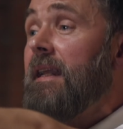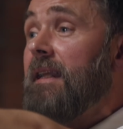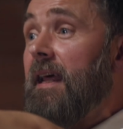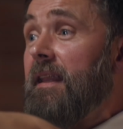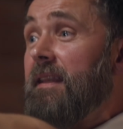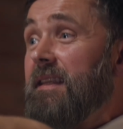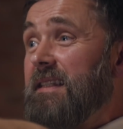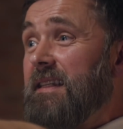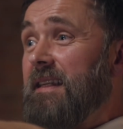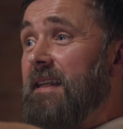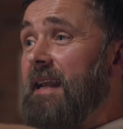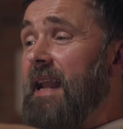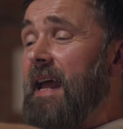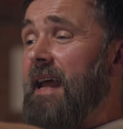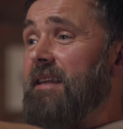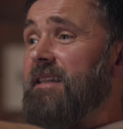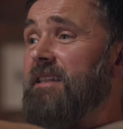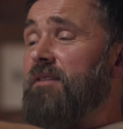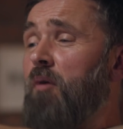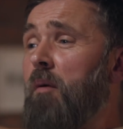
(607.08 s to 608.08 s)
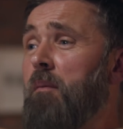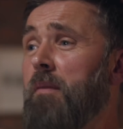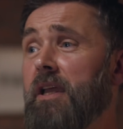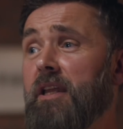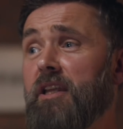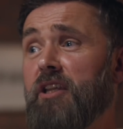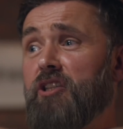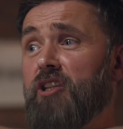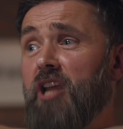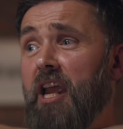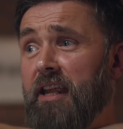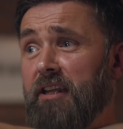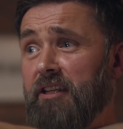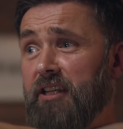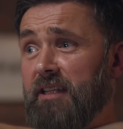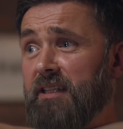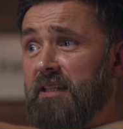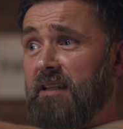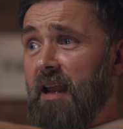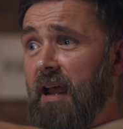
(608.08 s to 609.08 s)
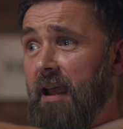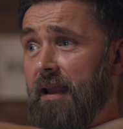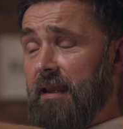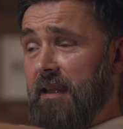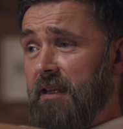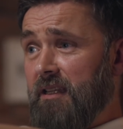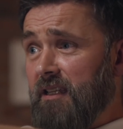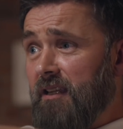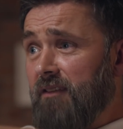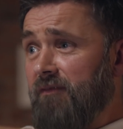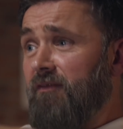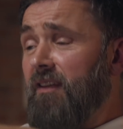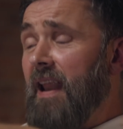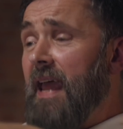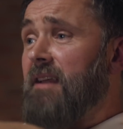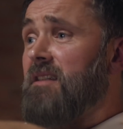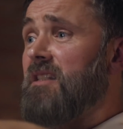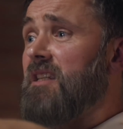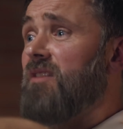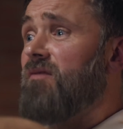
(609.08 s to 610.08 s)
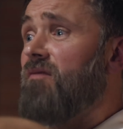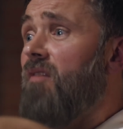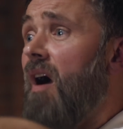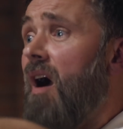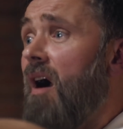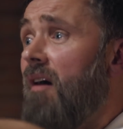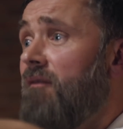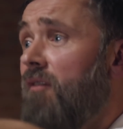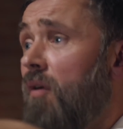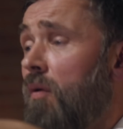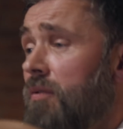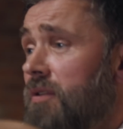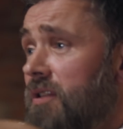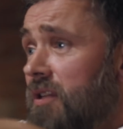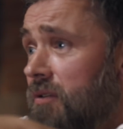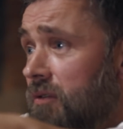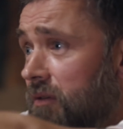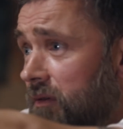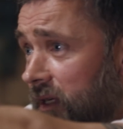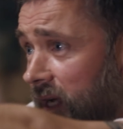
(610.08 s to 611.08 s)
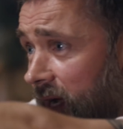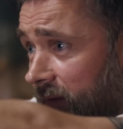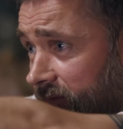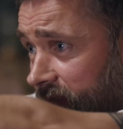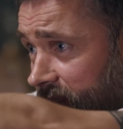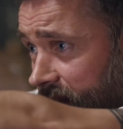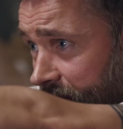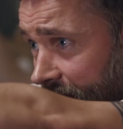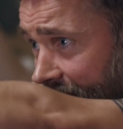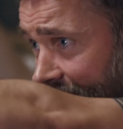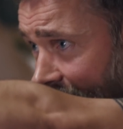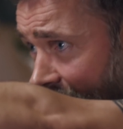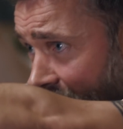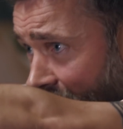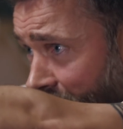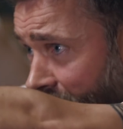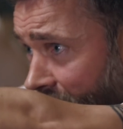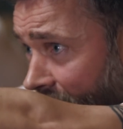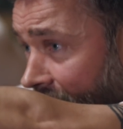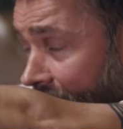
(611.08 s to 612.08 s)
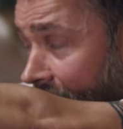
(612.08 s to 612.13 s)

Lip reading: Now this last one, we're going to change it slightly, so flex as far forwards as you can comfortably go,